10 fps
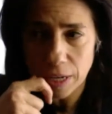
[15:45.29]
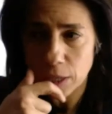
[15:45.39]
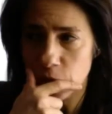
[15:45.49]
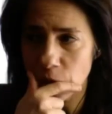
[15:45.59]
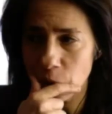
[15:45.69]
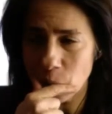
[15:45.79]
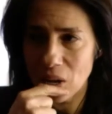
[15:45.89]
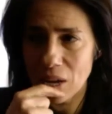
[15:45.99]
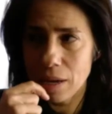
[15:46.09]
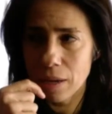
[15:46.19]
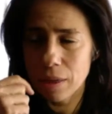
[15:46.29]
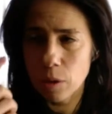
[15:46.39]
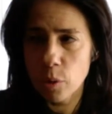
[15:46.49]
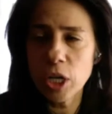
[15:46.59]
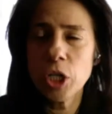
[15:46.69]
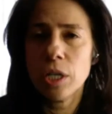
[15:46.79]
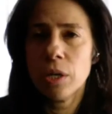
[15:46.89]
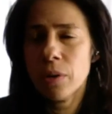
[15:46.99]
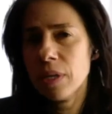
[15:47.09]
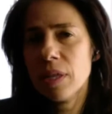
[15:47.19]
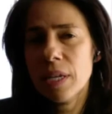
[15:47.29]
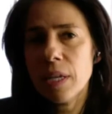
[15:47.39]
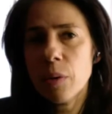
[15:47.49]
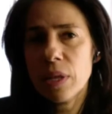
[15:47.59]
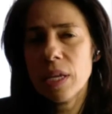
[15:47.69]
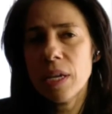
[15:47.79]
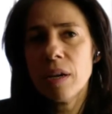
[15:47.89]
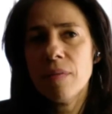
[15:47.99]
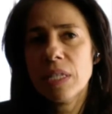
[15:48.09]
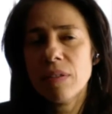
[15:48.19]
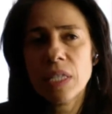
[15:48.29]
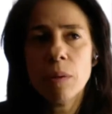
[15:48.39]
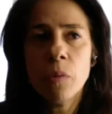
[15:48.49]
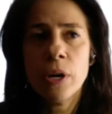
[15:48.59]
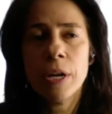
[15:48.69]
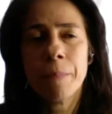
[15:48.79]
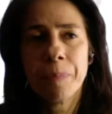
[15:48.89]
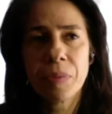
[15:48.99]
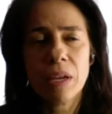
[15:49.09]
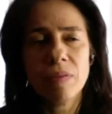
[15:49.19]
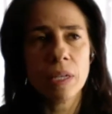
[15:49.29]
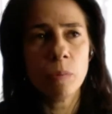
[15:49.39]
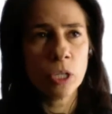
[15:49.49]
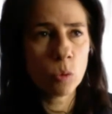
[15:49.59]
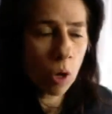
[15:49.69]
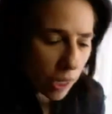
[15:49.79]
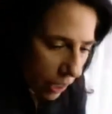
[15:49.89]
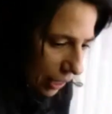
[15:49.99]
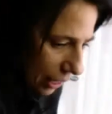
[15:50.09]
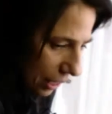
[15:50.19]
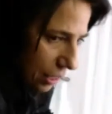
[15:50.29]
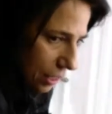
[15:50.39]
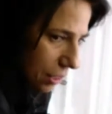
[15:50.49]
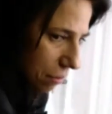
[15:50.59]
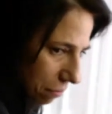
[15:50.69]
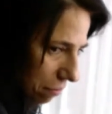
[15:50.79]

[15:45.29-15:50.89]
So the question, and the thing that we think of is if someone's walking like this,